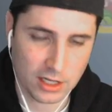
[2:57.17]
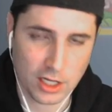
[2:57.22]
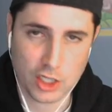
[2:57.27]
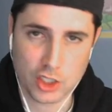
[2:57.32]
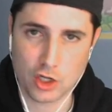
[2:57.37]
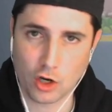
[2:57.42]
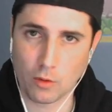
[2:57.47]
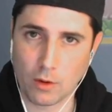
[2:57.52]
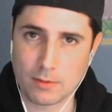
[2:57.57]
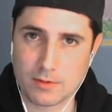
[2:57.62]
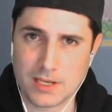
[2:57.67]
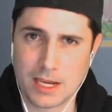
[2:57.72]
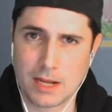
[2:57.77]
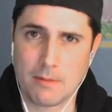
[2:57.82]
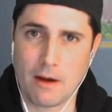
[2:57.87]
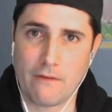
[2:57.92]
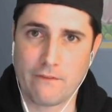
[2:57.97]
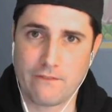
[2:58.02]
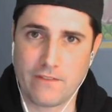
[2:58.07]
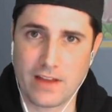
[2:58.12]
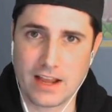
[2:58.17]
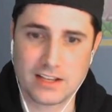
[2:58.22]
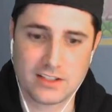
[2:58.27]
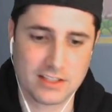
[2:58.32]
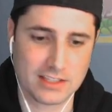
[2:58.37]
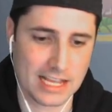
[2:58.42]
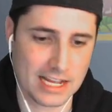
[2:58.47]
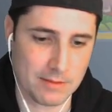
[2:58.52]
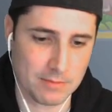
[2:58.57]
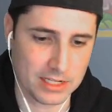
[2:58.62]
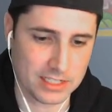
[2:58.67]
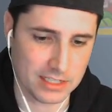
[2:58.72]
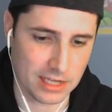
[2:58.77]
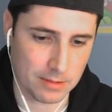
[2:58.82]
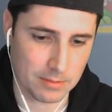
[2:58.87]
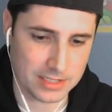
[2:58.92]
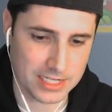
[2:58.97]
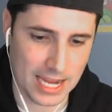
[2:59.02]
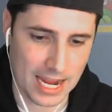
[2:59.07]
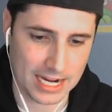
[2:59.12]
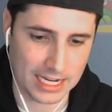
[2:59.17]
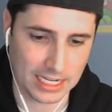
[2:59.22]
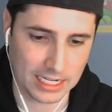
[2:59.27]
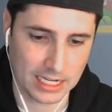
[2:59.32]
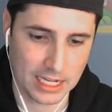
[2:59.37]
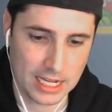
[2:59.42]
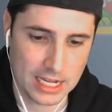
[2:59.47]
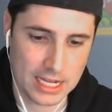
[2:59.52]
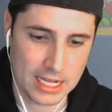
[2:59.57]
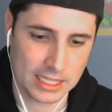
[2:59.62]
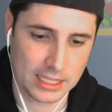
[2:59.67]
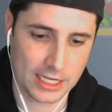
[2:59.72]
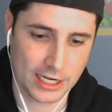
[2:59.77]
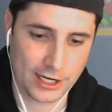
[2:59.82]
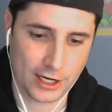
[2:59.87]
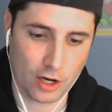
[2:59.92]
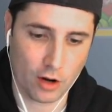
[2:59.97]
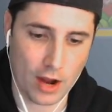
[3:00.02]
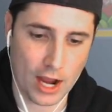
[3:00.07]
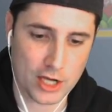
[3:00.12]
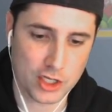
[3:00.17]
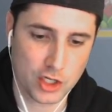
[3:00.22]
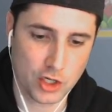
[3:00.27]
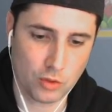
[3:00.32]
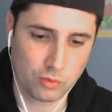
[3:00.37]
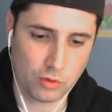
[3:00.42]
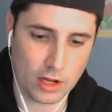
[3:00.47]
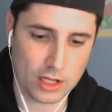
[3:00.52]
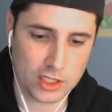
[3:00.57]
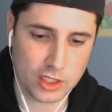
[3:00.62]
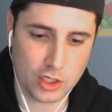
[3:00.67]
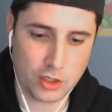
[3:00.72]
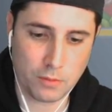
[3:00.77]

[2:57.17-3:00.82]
don't know what I'm saying about face, that means I'm attacking the hero. I do run 2